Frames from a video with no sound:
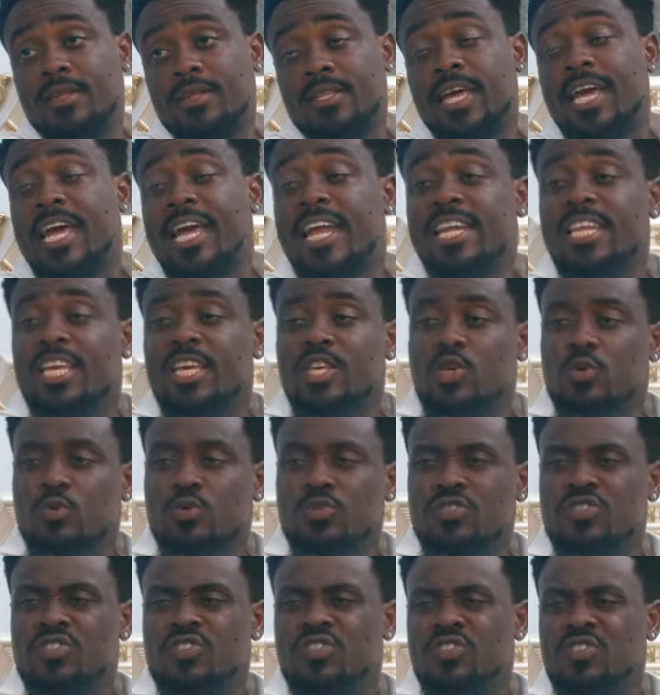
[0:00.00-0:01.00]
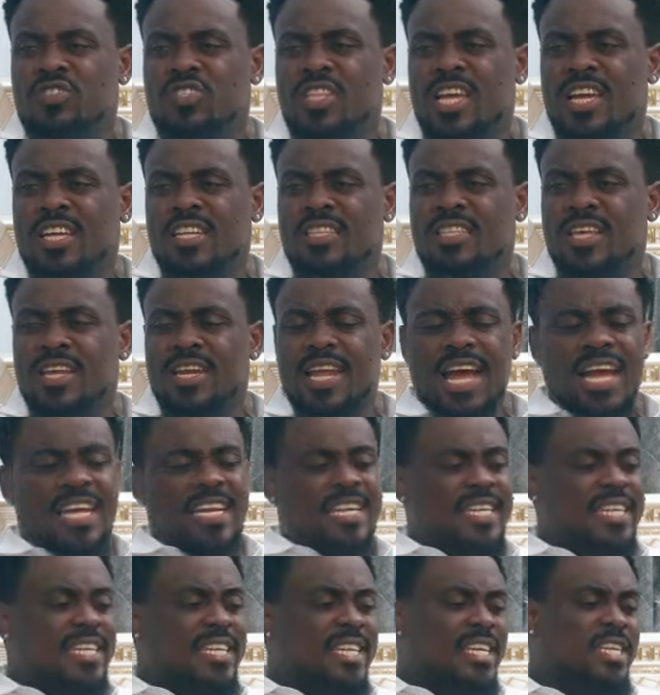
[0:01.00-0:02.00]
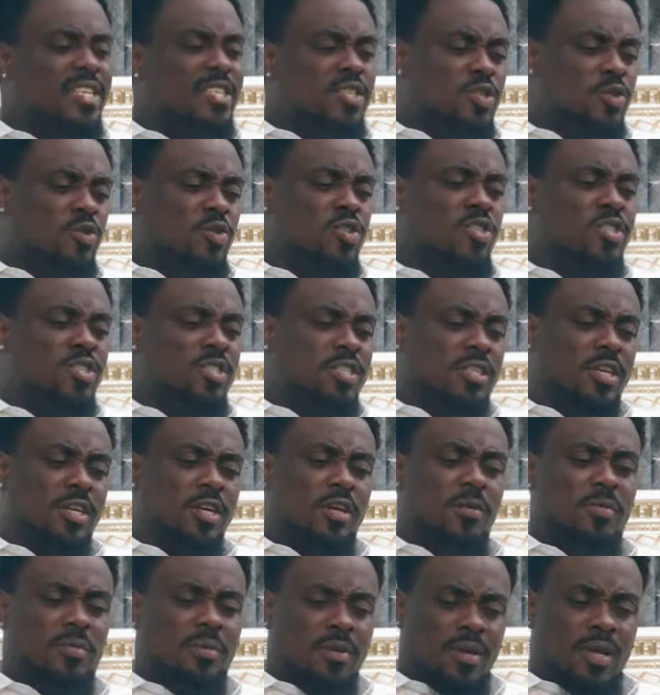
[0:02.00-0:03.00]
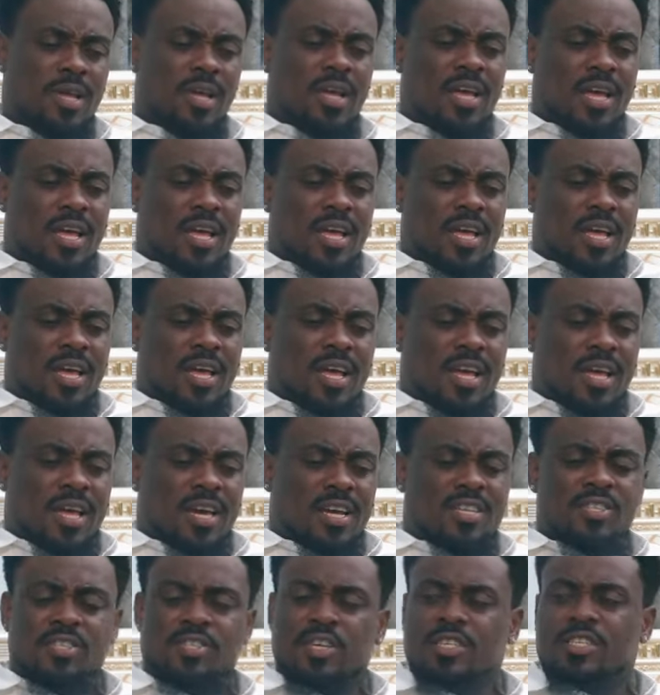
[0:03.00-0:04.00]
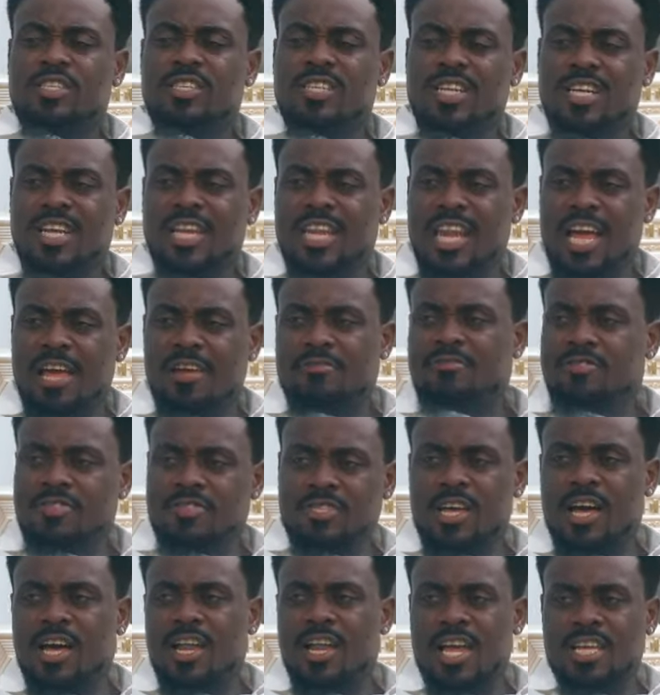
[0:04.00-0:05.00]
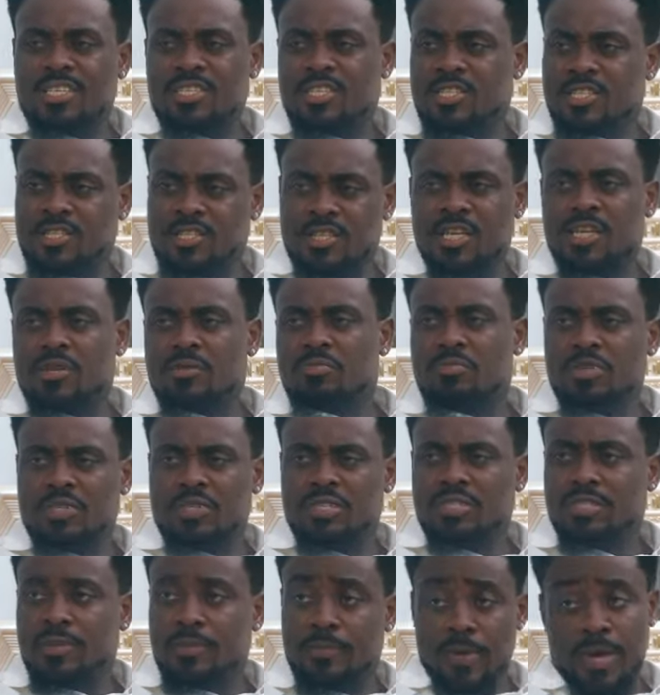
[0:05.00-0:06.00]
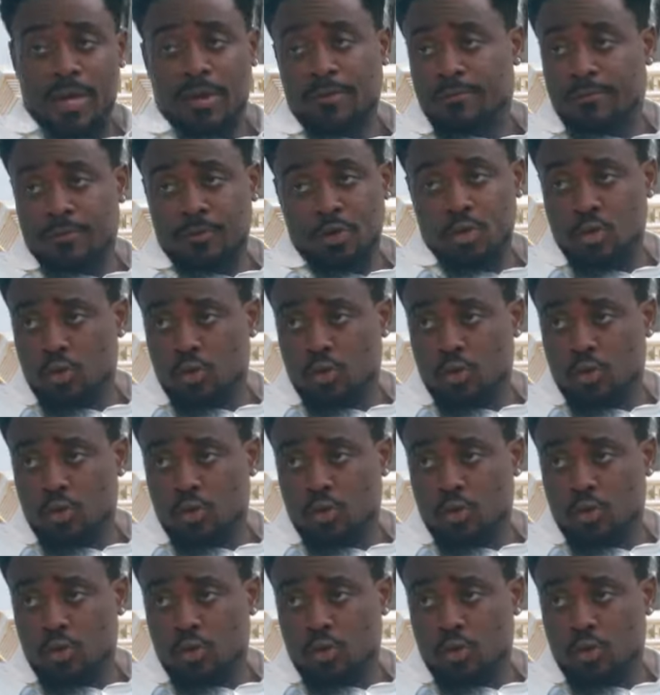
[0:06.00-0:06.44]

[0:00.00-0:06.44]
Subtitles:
the earlier you understand that I need to set up a certain lifestyle as a celebrity, the better for